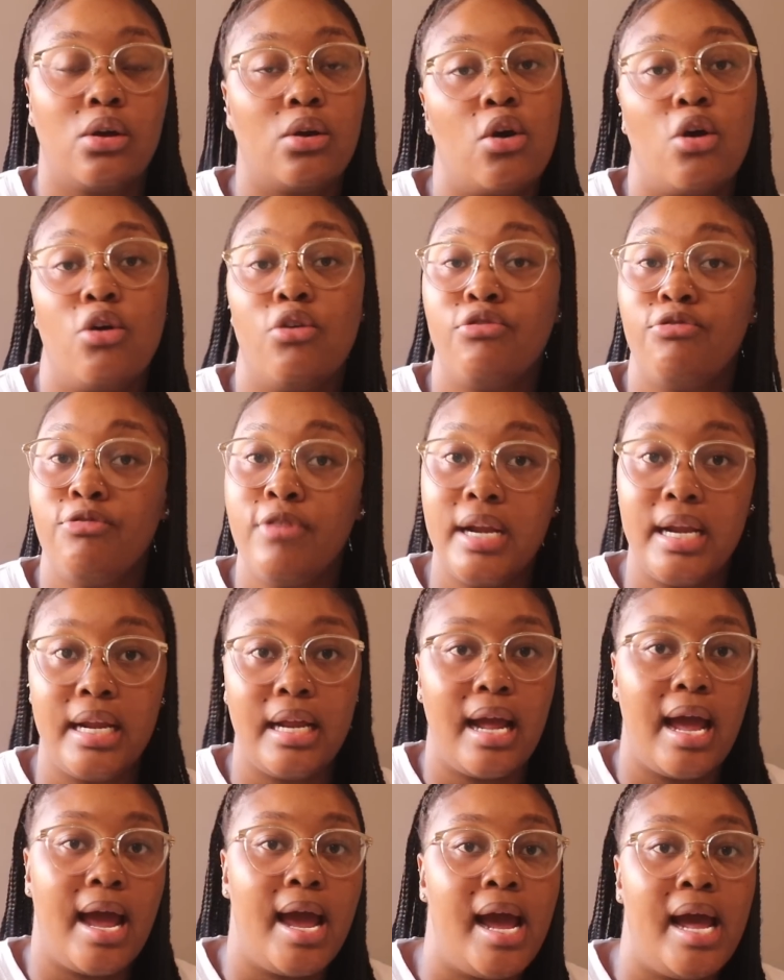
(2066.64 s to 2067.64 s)
go
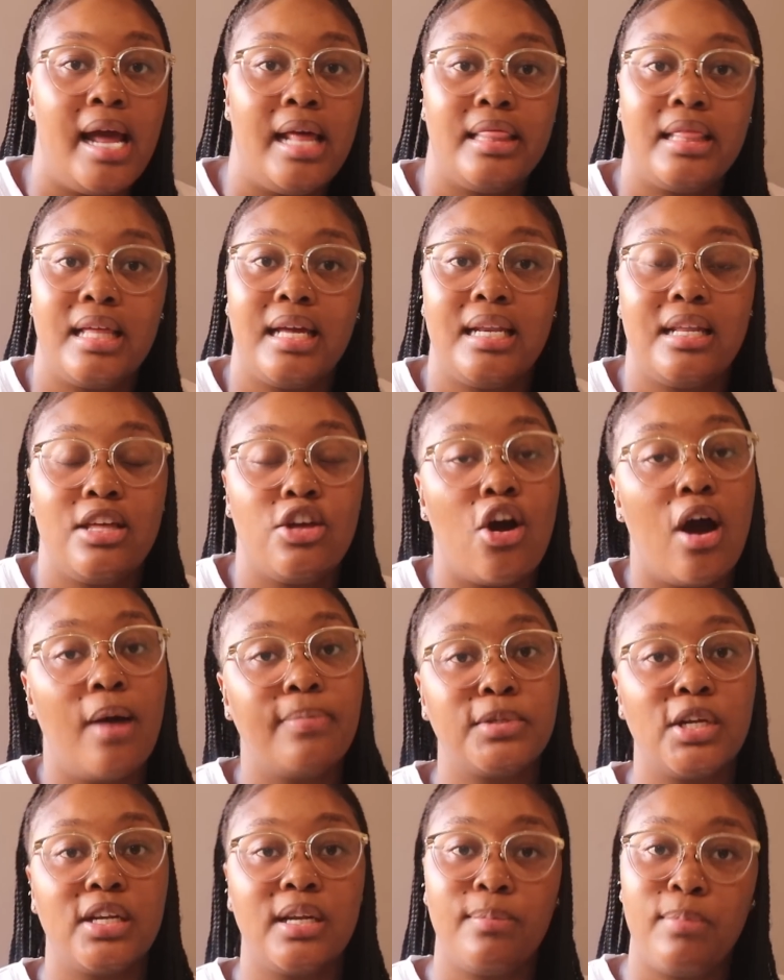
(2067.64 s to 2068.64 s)
free. And then he
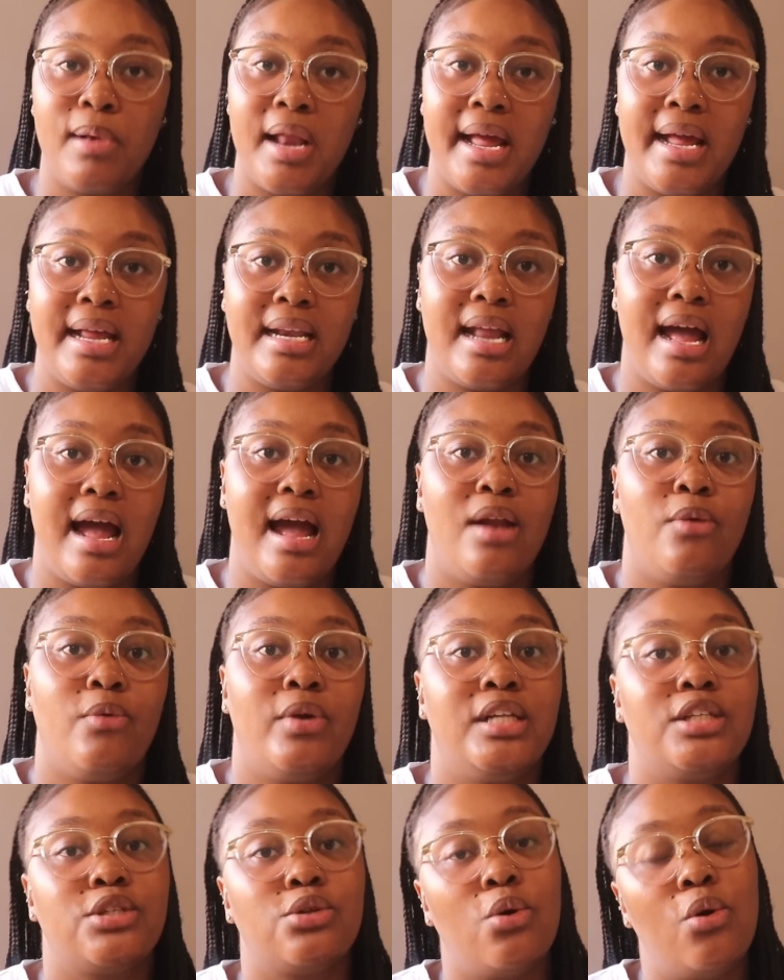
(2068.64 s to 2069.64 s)
hopped on a plane and
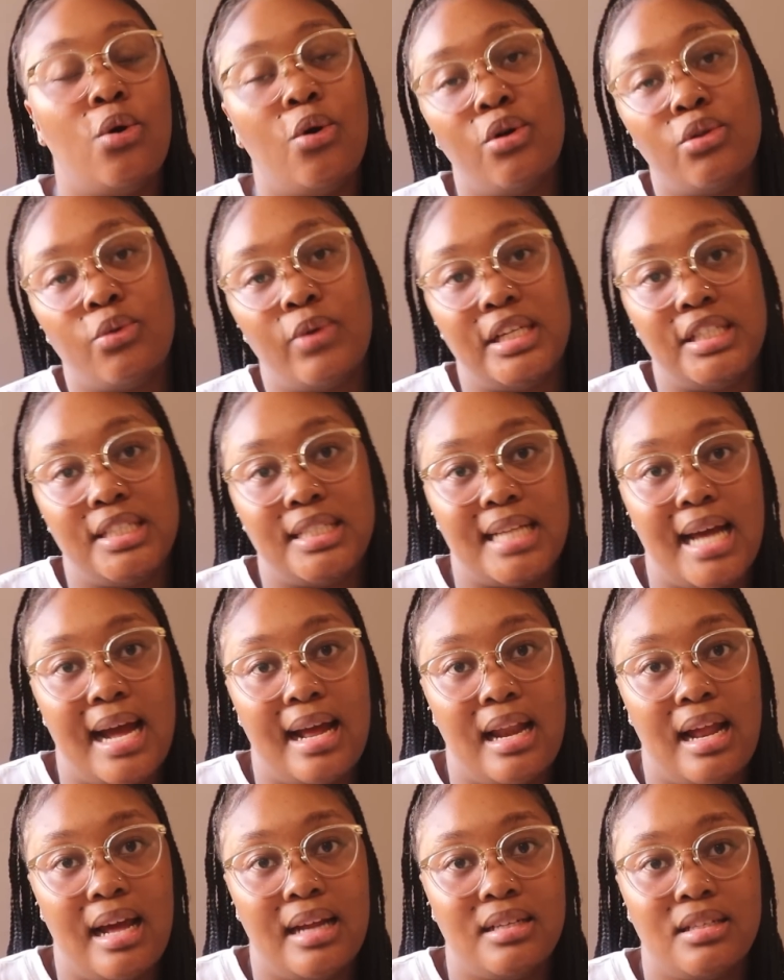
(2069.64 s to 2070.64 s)
went all the way to
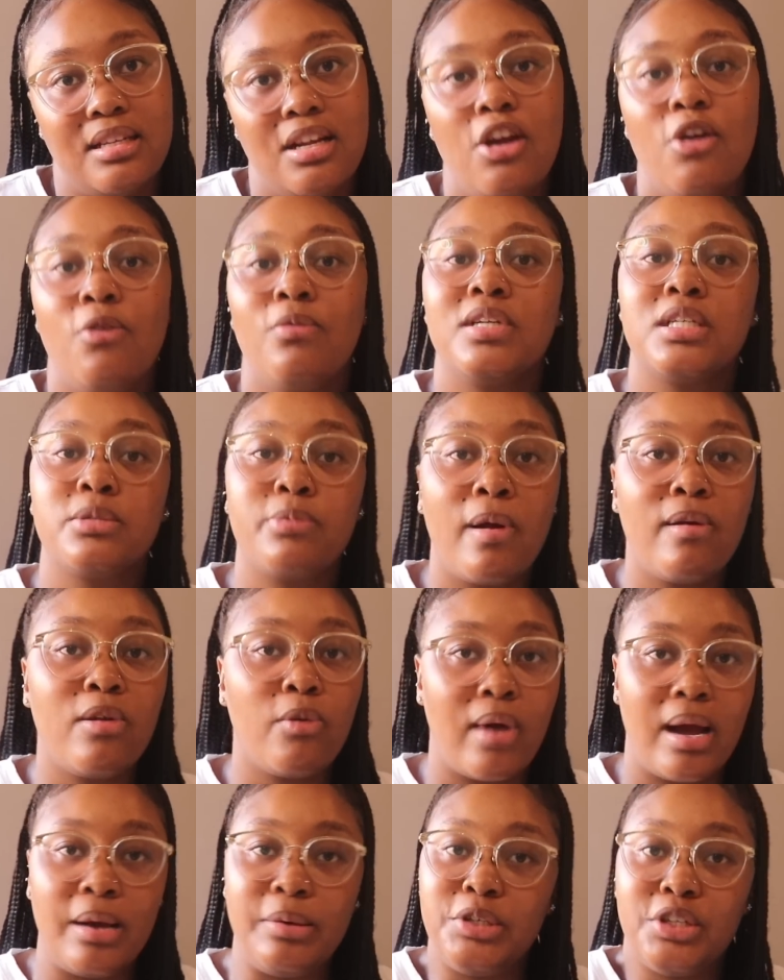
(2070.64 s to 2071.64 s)
Thailand, which is probably
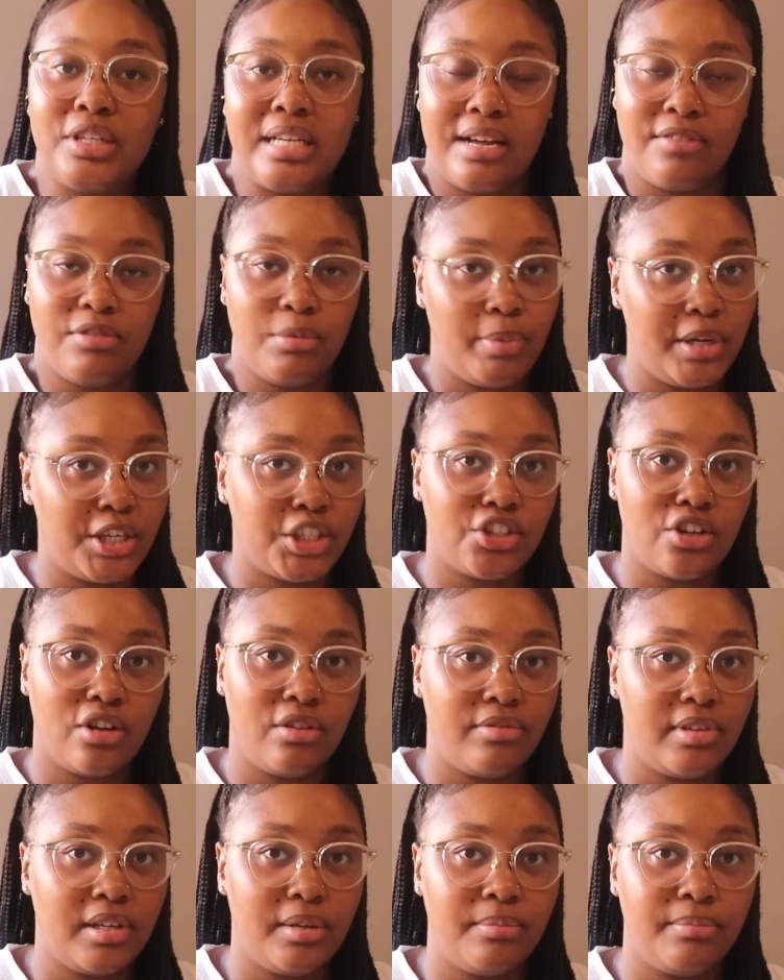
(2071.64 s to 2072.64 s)
why we don't have a picture
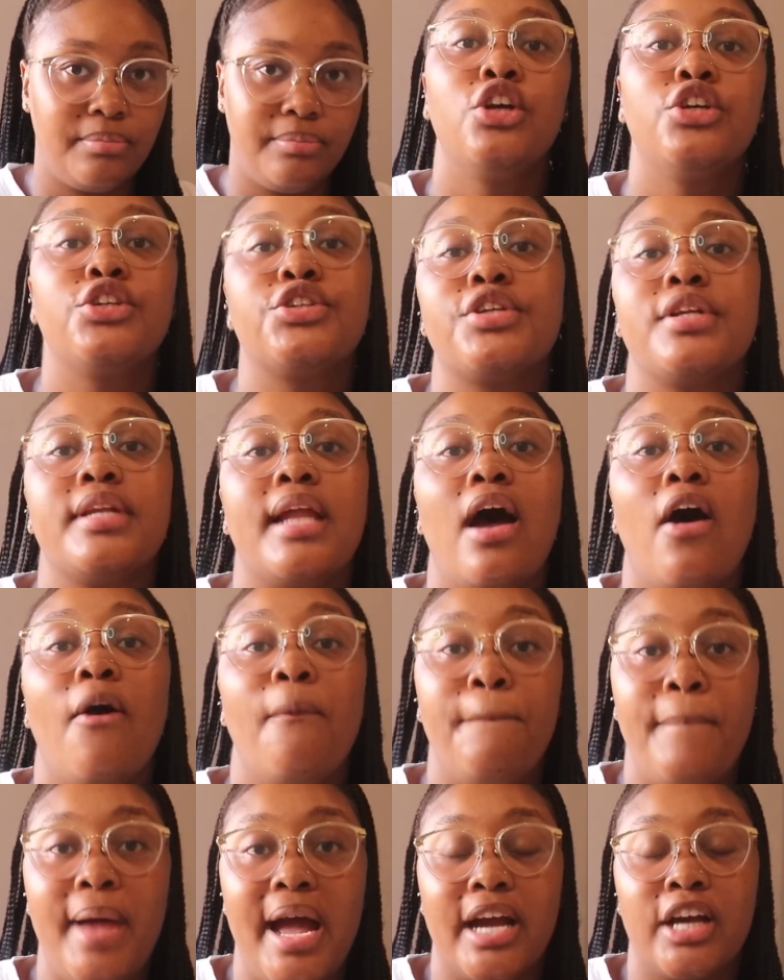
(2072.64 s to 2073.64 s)
of him. So
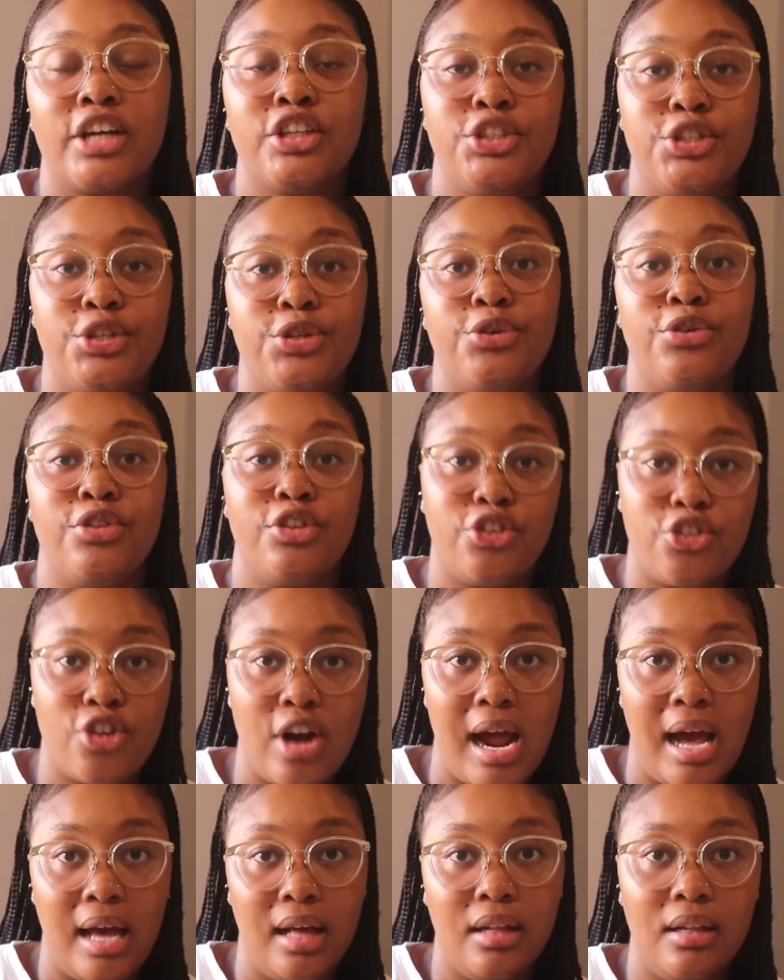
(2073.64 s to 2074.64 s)
now back to the
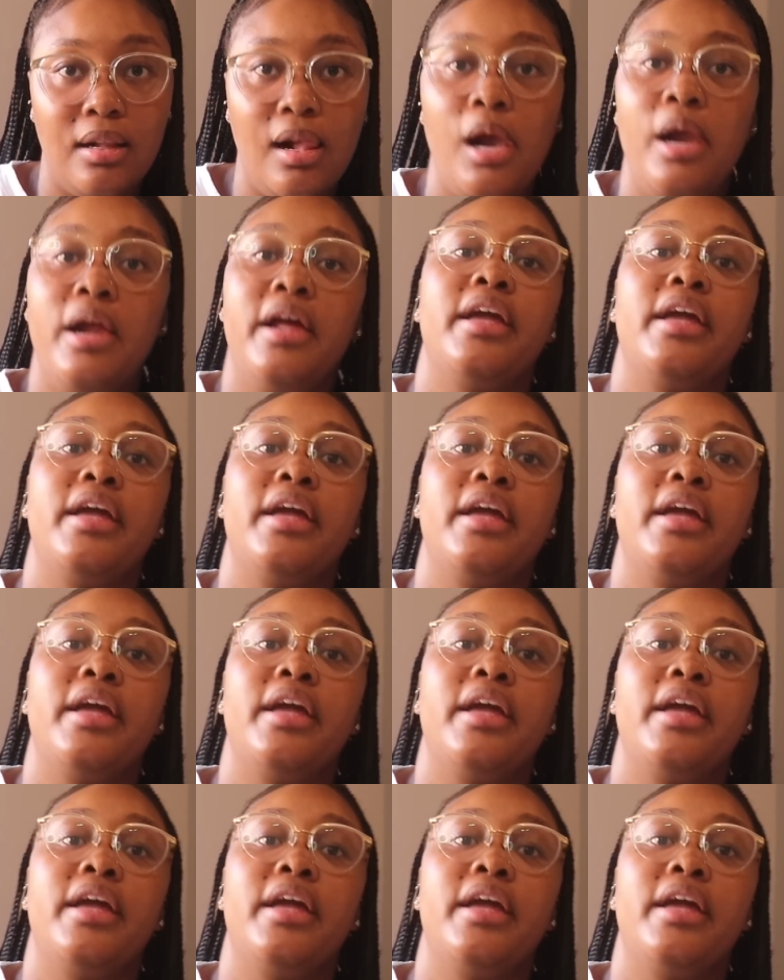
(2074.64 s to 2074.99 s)
trial.